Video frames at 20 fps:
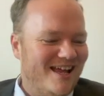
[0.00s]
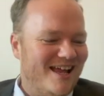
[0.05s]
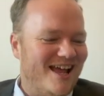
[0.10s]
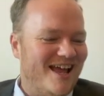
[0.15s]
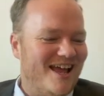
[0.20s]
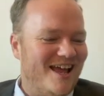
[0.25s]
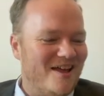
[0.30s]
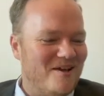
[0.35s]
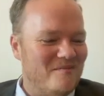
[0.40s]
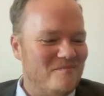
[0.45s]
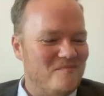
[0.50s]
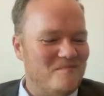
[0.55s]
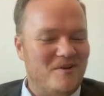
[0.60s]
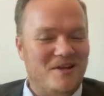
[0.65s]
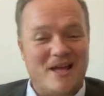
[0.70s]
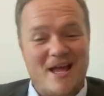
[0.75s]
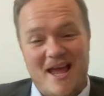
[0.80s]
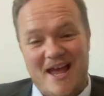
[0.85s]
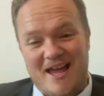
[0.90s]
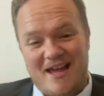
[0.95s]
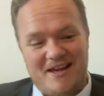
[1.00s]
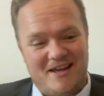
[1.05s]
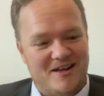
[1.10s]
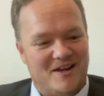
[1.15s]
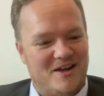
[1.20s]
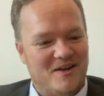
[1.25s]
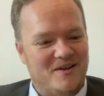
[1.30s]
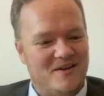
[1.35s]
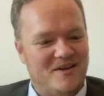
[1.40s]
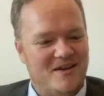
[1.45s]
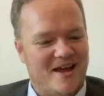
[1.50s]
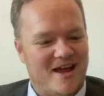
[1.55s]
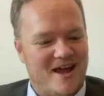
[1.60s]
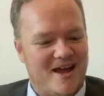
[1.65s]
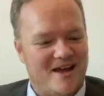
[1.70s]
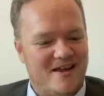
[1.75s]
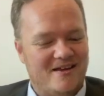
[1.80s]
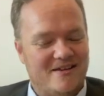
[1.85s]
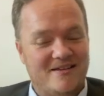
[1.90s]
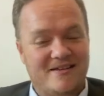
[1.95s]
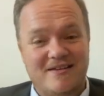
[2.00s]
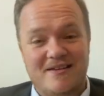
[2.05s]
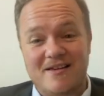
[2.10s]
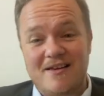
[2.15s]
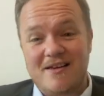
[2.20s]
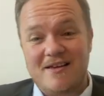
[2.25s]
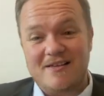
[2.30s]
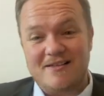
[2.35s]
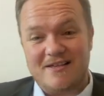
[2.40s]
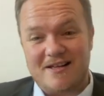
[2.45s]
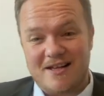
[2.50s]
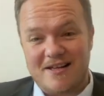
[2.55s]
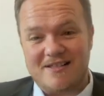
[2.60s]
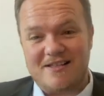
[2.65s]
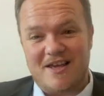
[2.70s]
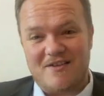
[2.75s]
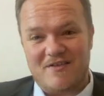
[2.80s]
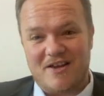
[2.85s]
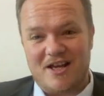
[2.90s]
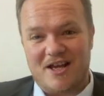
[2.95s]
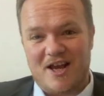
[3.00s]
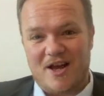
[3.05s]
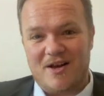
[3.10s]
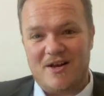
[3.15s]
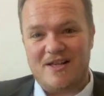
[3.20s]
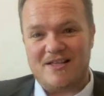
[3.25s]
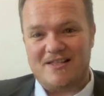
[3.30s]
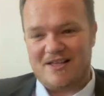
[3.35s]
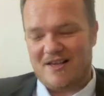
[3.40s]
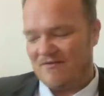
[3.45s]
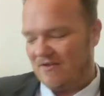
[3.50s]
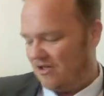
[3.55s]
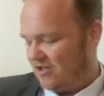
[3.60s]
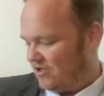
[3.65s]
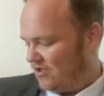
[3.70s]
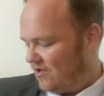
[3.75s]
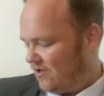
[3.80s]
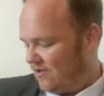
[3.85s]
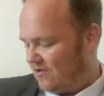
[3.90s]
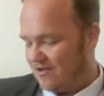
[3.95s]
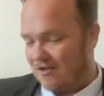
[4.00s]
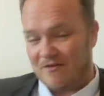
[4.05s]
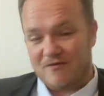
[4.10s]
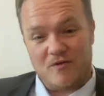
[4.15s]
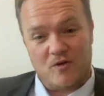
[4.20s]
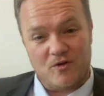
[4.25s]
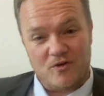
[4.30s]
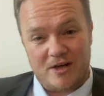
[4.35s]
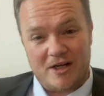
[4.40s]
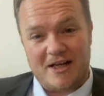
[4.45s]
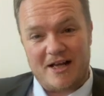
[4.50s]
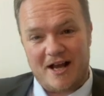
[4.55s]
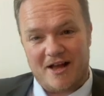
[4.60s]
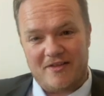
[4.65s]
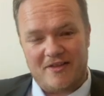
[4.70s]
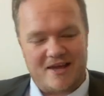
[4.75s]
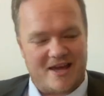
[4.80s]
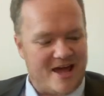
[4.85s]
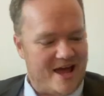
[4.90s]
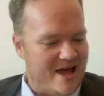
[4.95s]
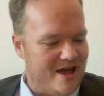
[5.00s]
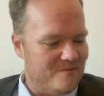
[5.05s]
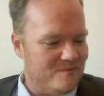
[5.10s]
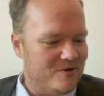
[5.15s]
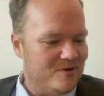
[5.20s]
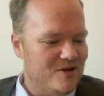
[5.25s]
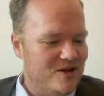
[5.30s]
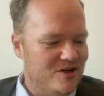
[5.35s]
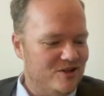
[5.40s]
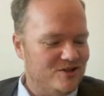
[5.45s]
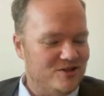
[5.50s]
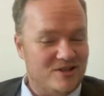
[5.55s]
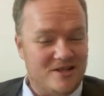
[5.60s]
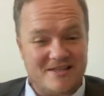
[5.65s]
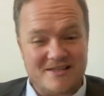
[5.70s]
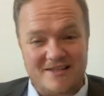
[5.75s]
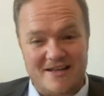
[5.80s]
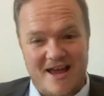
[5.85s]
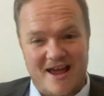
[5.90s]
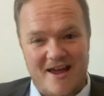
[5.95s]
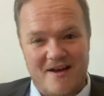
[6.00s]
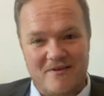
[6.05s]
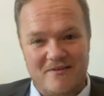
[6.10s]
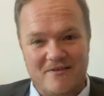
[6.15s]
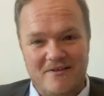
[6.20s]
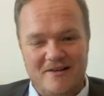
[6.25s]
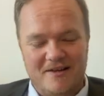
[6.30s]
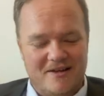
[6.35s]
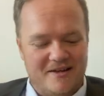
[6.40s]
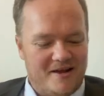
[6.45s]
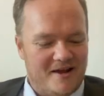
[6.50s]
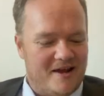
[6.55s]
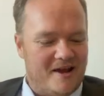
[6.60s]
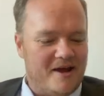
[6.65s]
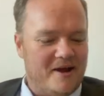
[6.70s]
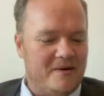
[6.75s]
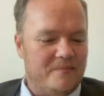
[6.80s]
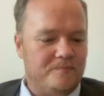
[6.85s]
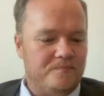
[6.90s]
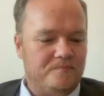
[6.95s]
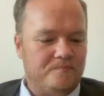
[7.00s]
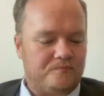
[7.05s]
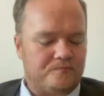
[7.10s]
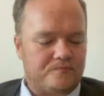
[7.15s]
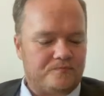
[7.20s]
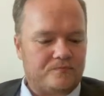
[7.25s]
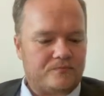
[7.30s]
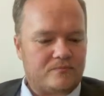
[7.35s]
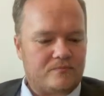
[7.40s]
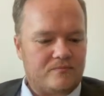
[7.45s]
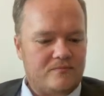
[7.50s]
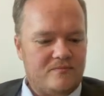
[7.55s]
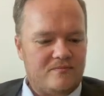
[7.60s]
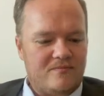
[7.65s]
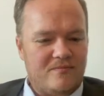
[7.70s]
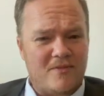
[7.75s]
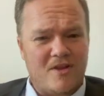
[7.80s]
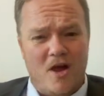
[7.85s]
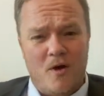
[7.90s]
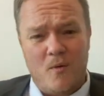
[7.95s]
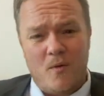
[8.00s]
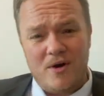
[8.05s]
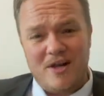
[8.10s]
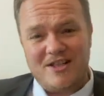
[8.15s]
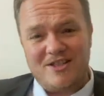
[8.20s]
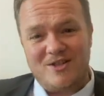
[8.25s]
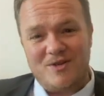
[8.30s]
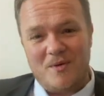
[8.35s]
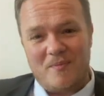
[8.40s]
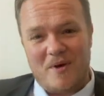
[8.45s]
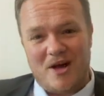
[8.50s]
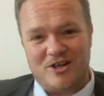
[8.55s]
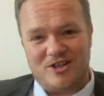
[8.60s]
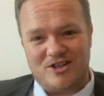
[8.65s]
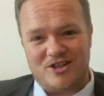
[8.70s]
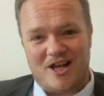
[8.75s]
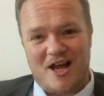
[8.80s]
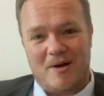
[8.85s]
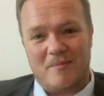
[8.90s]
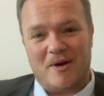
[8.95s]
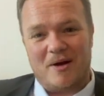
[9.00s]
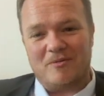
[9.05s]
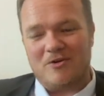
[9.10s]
But yeah, so let's give it a go, let's give it a shot. So I've already cut the cap just now. I wanted to do a punch cut, but I'm